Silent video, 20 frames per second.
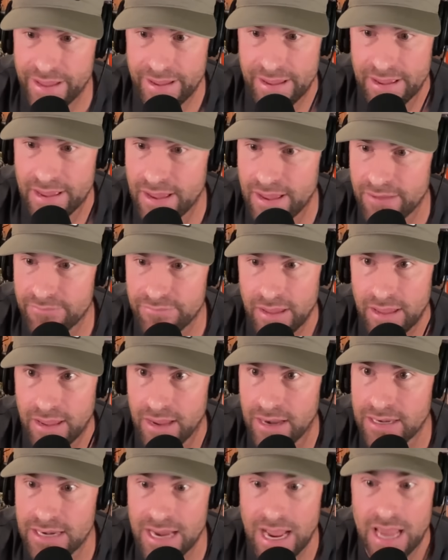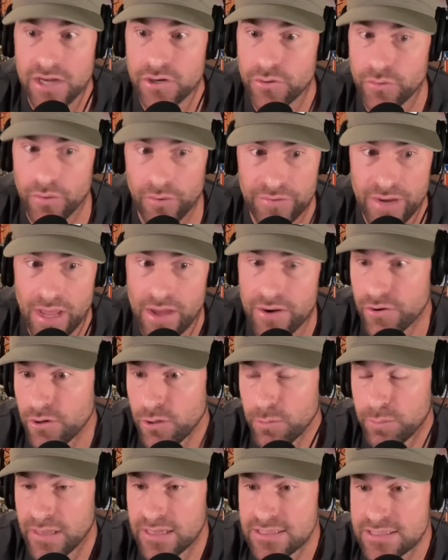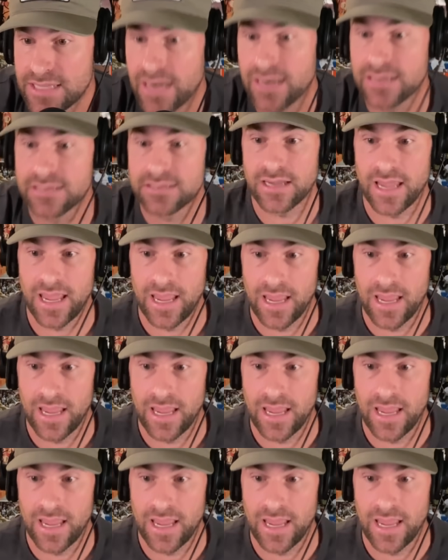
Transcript: They have a 9-year-old daughter who plays tennis,